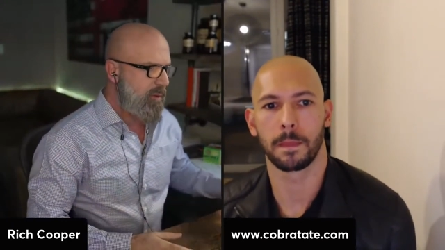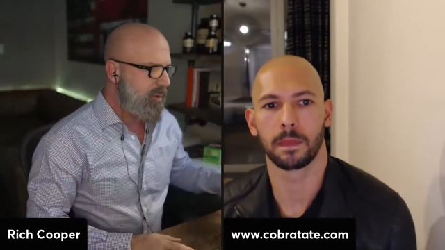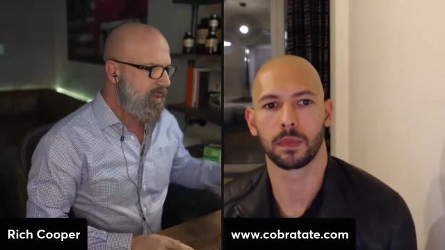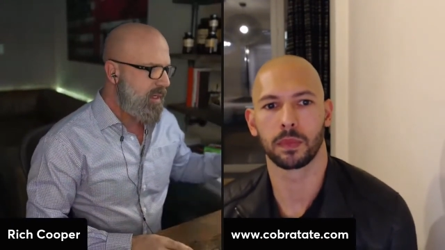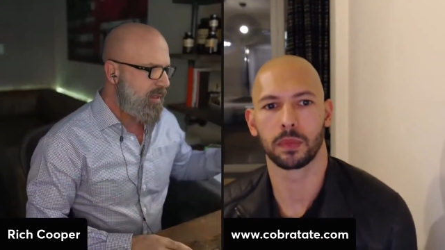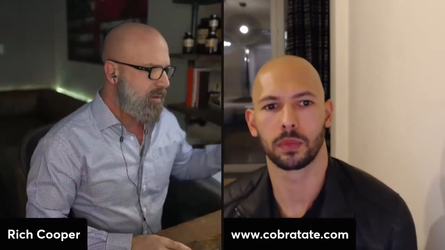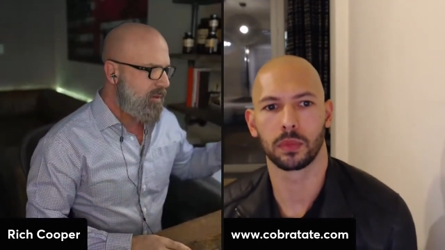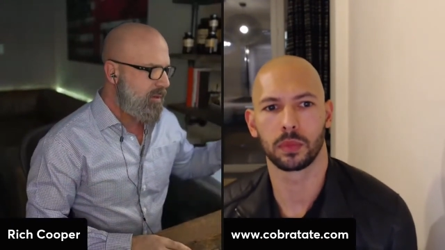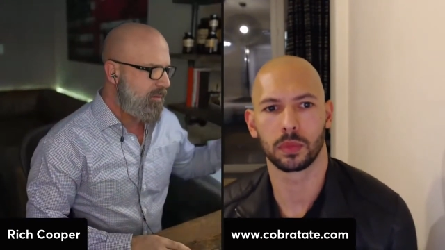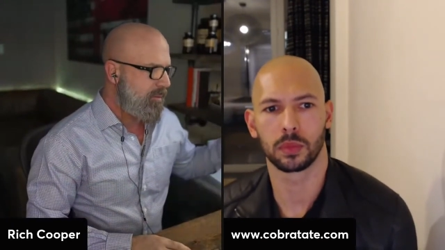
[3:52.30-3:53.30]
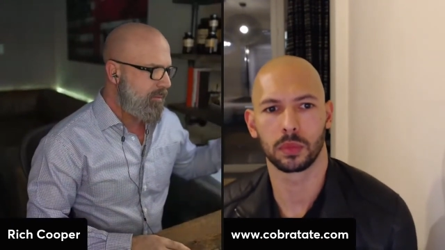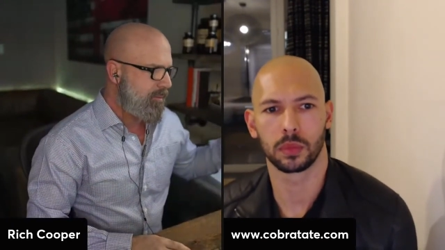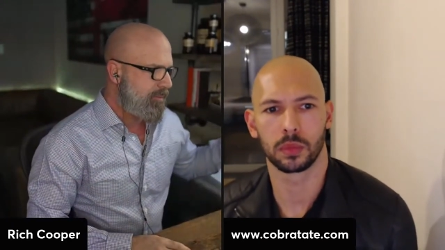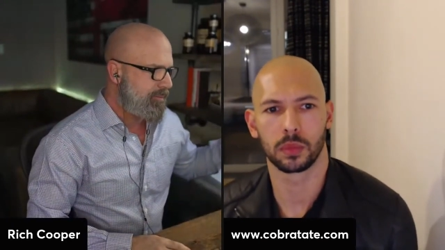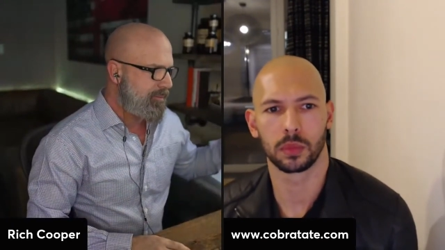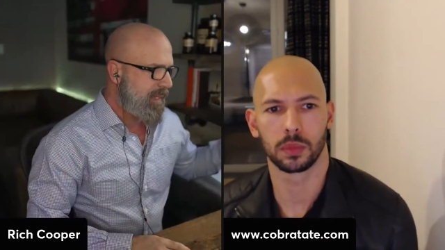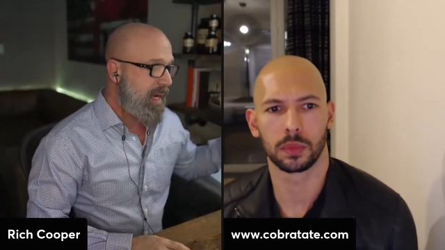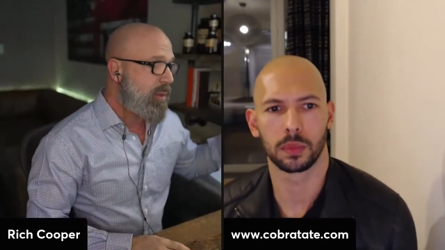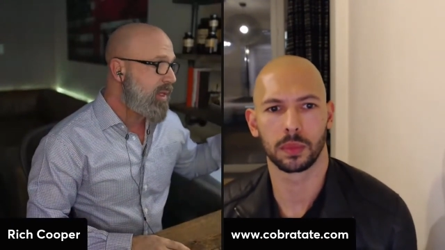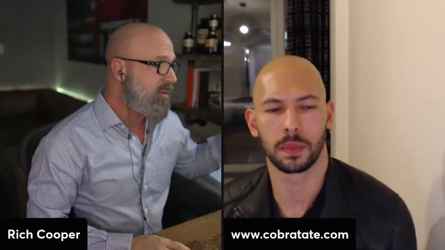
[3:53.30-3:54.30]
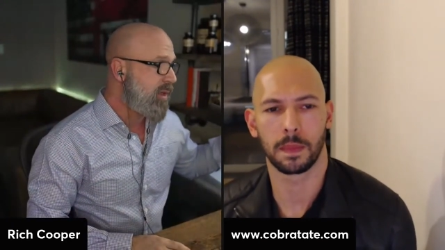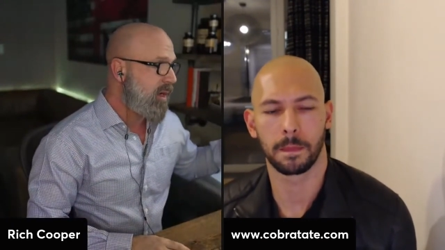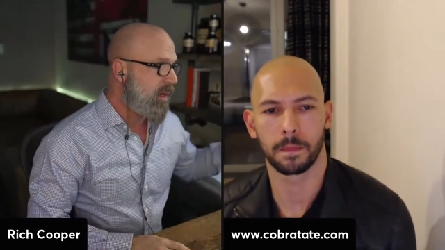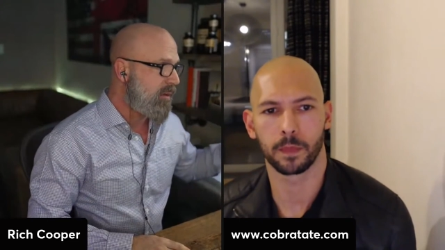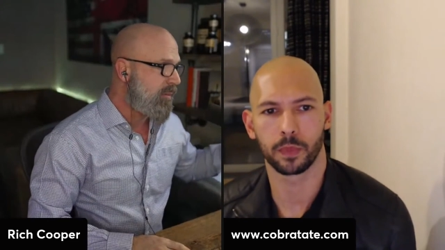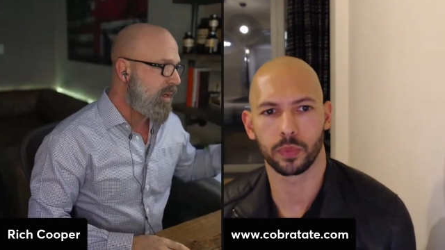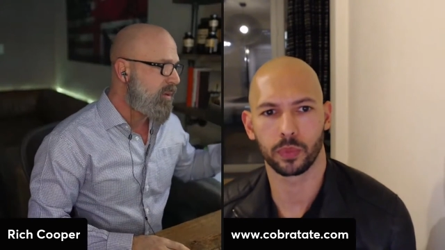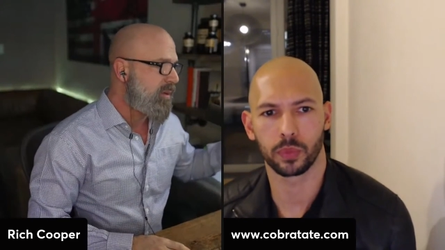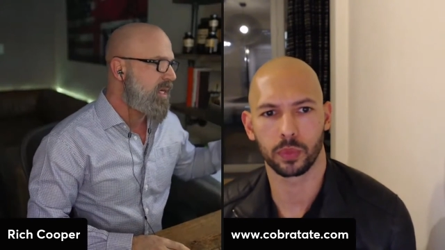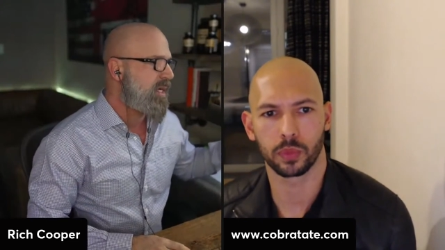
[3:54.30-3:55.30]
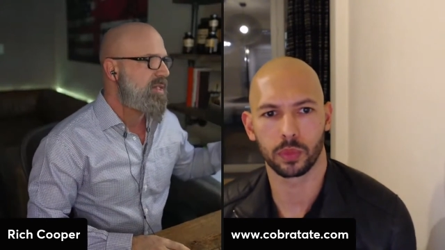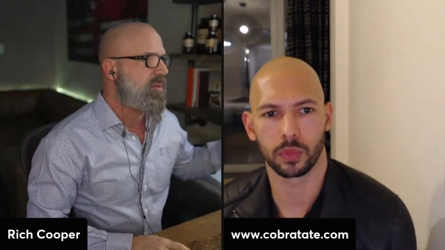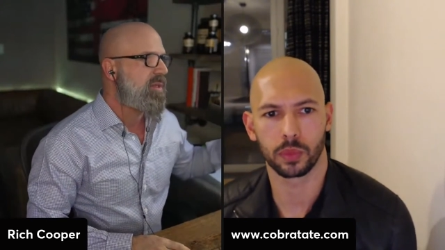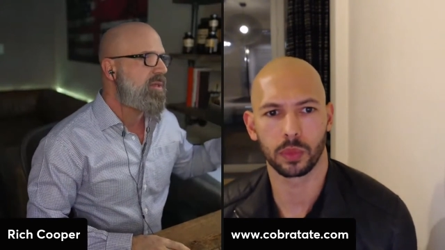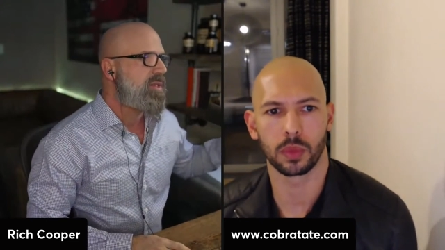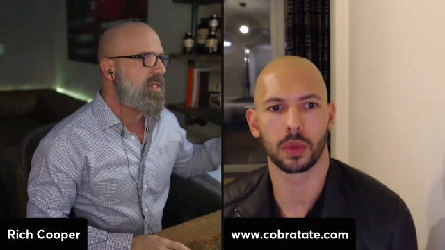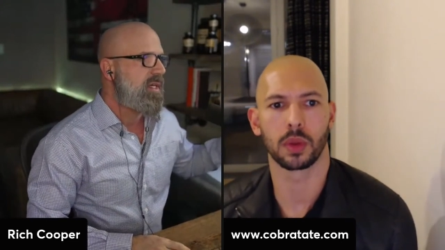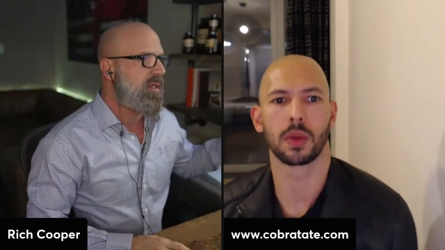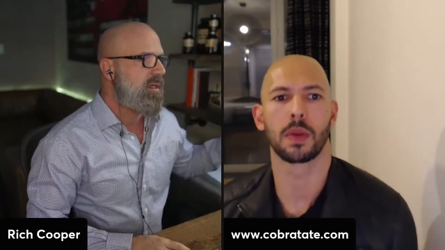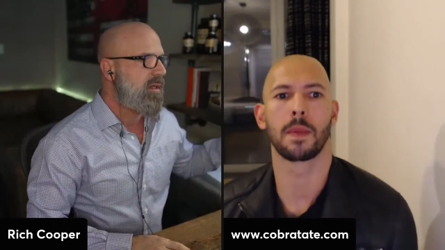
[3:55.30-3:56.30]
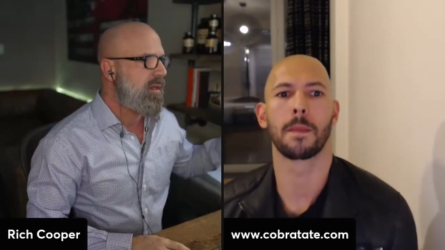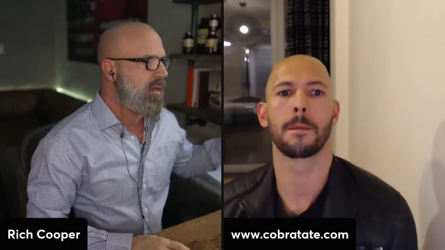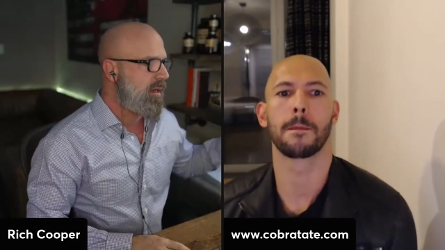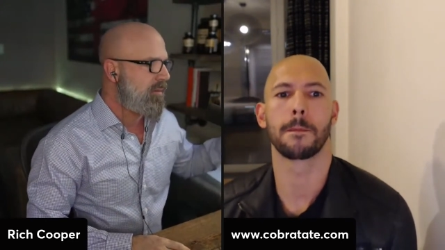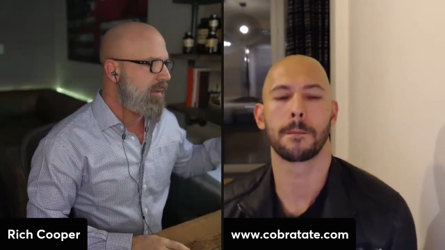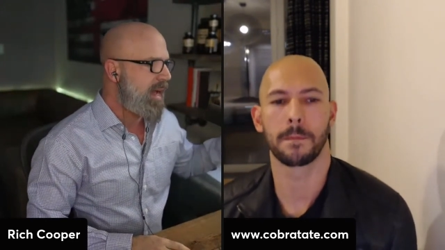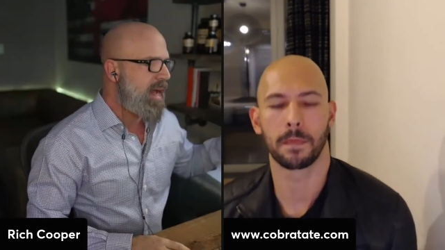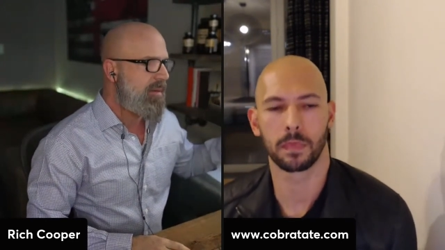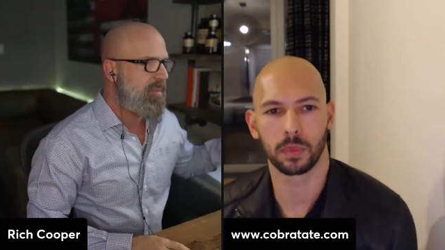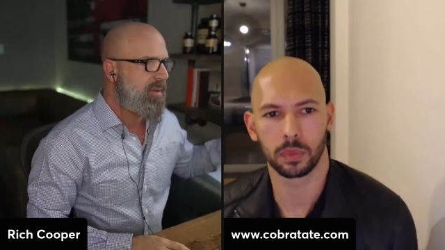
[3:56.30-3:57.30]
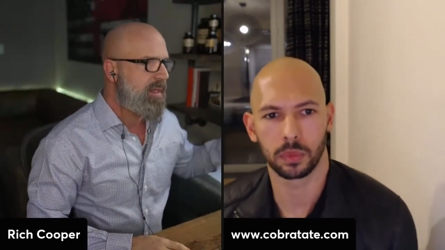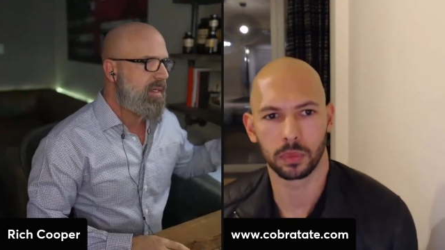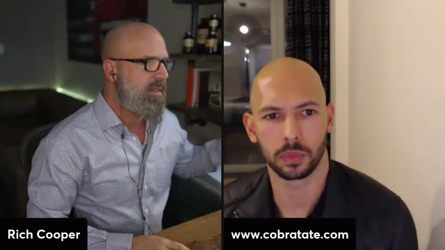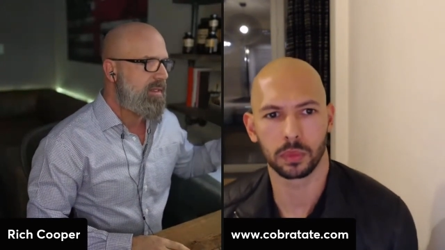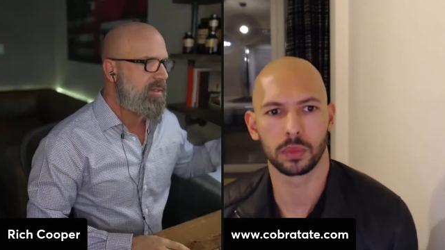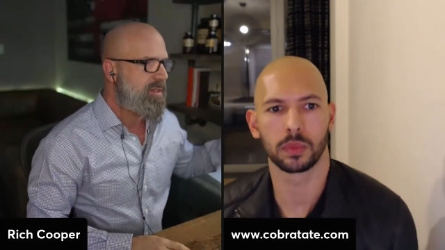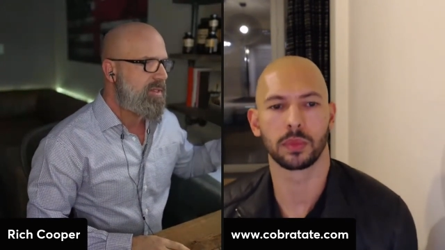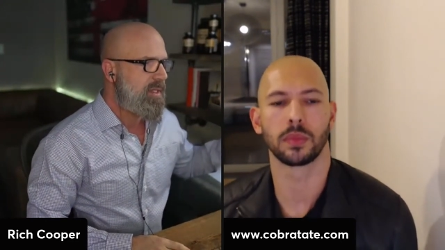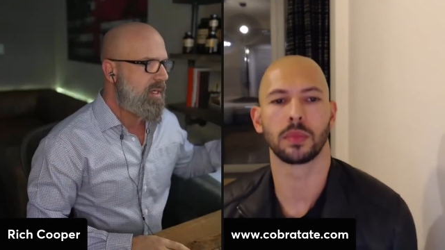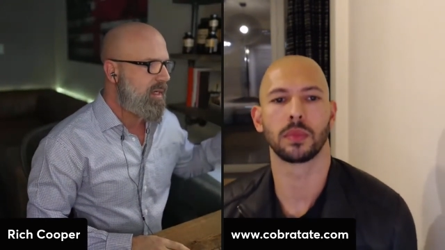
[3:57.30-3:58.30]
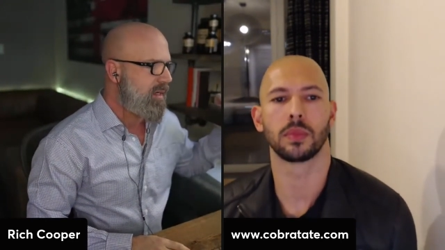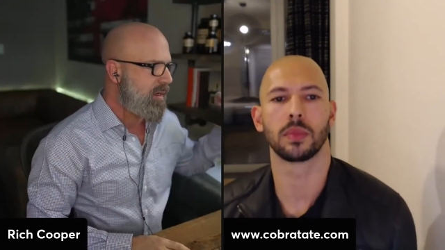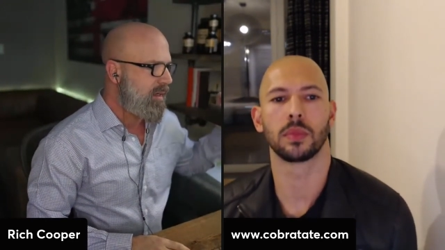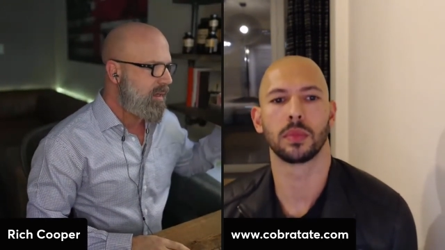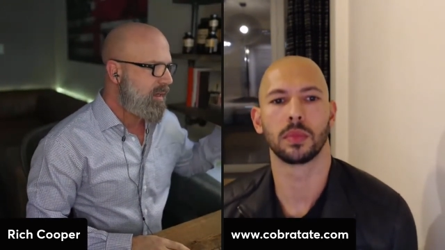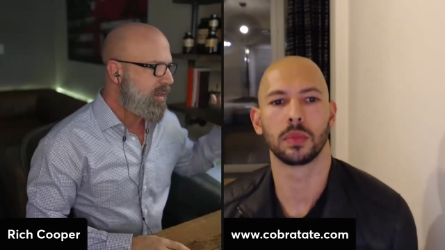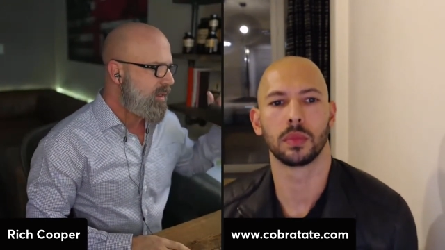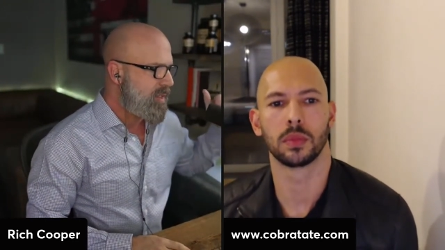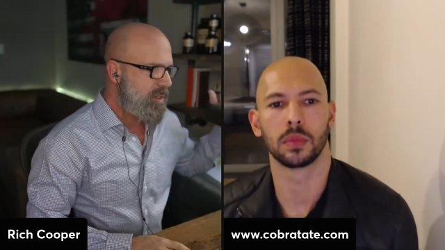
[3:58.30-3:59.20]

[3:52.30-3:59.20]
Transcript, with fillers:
Speaker 1: group that I could, like, I won't even call him. I won't text him. We use a um, app that is uh, it's